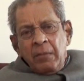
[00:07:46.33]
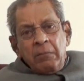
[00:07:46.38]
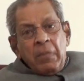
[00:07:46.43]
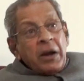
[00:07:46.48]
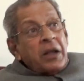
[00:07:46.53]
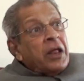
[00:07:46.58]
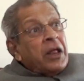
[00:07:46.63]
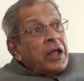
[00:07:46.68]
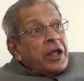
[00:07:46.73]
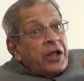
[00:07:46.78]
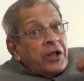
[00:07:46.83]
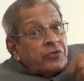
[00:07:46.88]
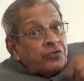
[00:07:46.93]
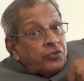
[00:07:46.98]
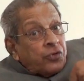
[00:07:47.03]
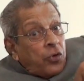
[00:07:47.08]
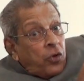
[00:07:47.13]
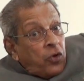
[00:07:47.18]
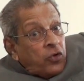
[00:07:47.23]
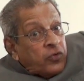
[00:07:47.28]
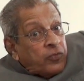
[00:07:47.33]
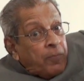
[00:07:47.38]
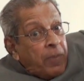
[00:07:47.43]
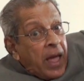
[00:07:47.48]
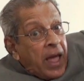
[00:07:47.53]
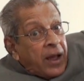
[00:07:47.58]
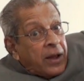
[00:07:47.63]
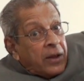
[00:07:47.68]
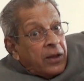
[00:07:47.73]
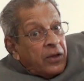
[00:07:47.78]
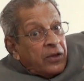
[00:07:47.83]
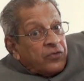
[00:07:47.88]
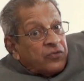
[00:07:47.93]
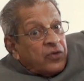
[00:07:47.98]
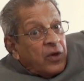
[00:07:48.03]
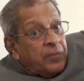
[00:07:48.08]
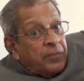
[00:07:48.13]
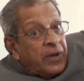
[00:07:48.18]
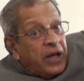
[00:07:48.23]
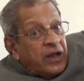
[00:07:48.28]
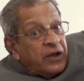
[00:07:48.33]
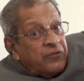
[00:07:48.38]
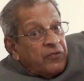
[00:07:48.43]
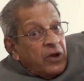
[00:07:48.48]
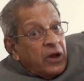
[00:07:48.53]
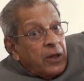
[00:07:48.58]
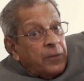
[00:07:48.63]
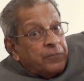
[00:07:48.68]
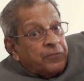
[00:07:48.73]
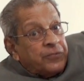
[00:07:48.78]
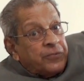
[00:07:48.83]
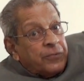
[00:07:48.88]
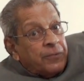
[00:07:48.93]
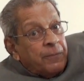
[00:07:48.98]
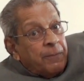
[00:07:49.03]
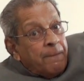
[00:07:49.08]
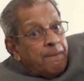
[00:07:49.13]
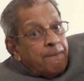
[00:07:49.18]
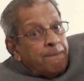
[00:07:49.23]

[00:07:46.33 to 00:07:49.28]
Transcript: But he throws back some envelopes,